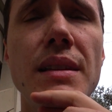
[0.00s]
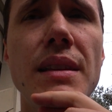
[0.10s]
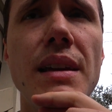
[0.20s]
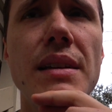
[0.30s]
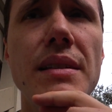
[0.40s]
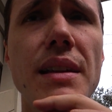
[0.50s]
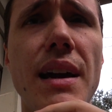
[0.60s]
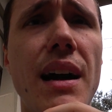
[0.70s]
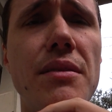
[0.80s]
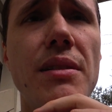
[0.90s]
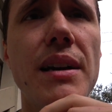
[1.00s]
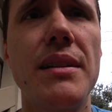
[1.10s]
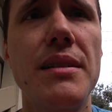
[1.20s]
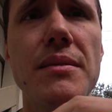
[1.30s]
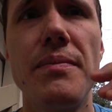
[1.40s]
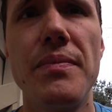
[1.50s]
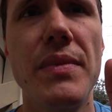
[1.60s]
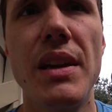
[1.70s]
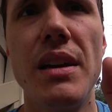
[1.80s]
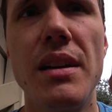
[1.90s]
they have like
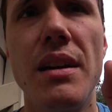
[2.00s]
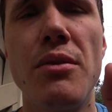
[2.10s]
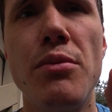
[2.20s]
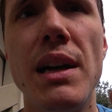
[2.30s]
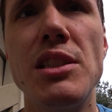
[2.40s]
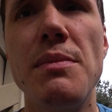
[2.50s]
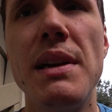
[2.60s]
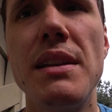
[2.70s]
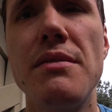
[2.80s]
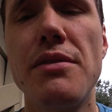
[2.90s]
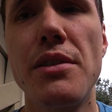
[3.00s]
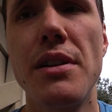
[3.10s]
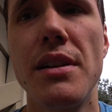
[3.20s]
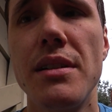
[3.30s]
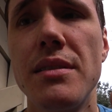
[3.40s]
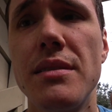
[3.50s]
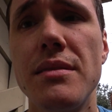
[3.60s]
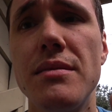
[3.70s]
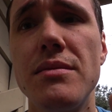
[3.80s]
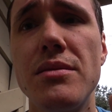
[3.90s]
a regimen for
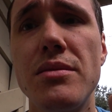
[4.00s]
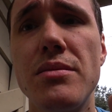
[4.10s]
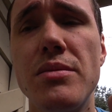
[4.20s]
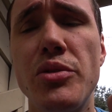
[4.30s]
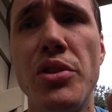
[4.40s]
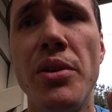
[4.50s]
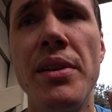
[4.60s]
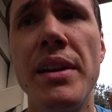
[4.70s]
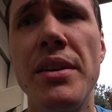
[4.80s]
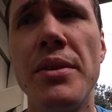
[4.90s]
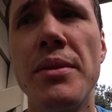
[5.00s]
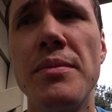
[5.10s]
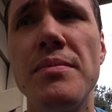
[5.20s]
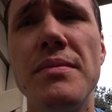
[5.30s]
turning your